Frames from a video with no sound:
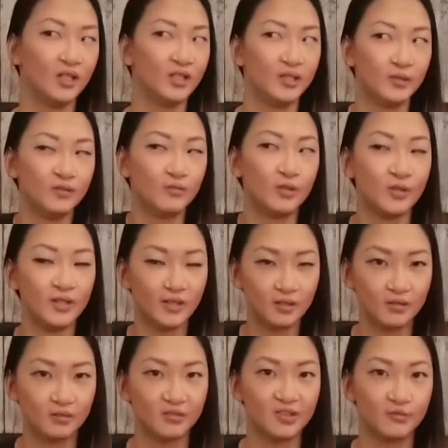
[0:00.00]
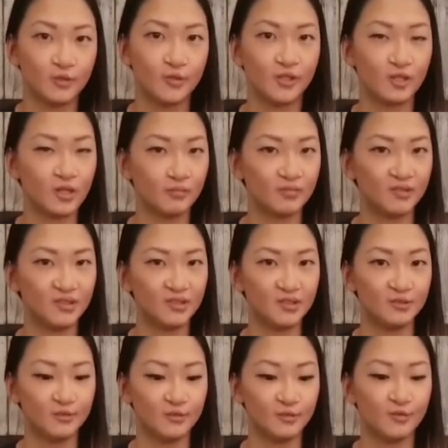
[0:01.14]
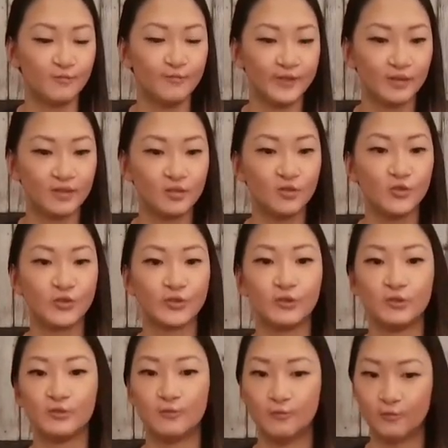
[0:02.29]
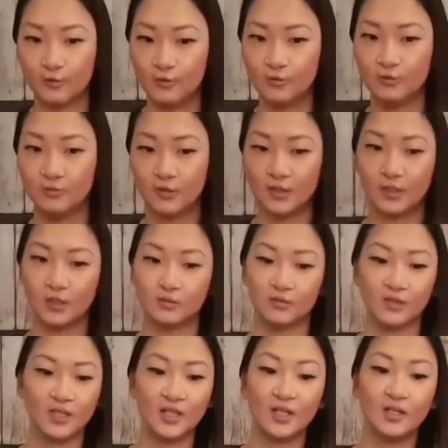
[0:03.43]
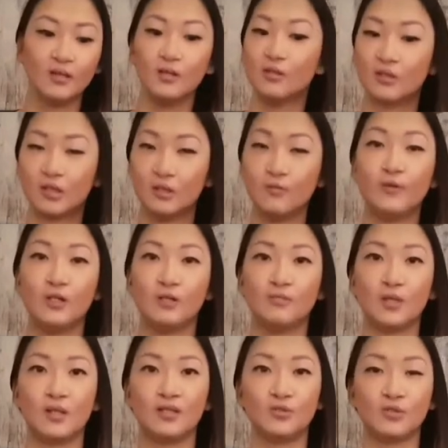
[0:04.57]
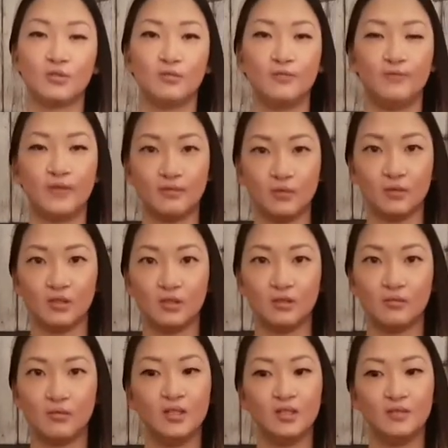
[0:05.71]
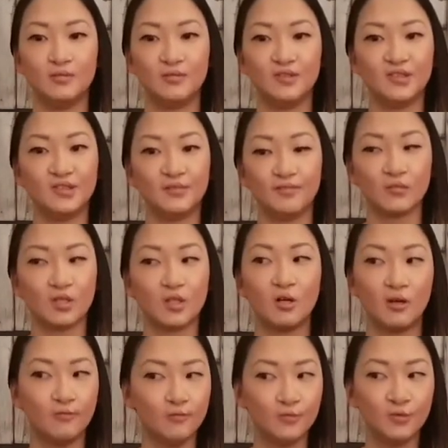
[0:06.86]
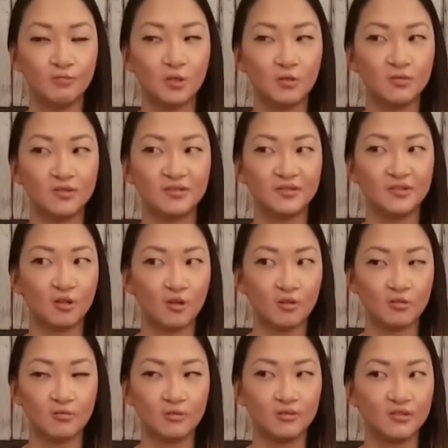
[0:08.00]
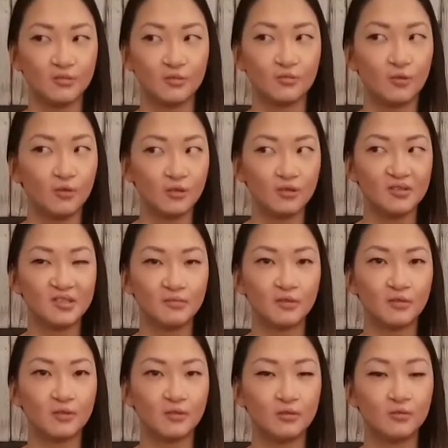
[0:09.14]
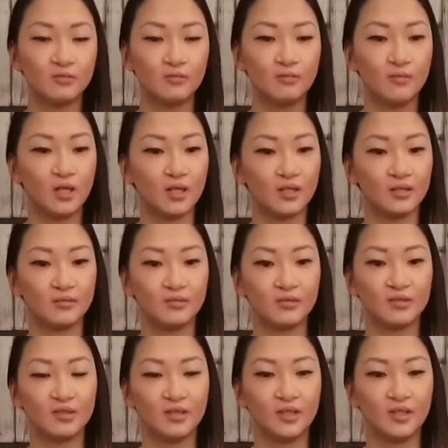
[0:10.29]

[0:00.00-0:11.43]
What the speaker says: anyone else when it comes to the feelings you're going through while looking for your biological family. It's comfortable to talk to the workers for G.O.A.L and